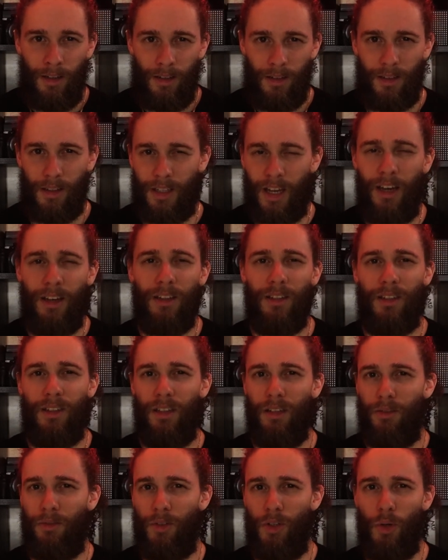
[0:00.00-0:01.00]
The
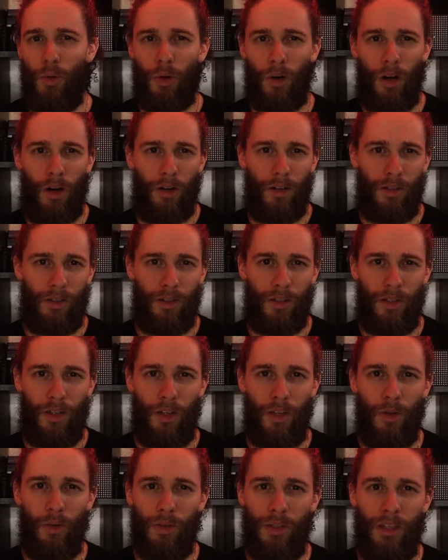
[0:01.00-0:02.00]
tendency of newer artists to
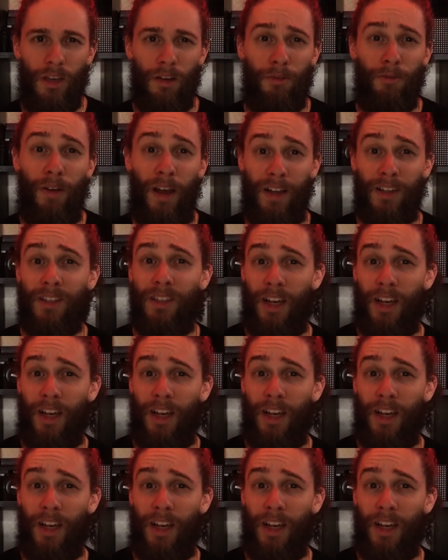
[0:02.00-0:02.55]
use the effects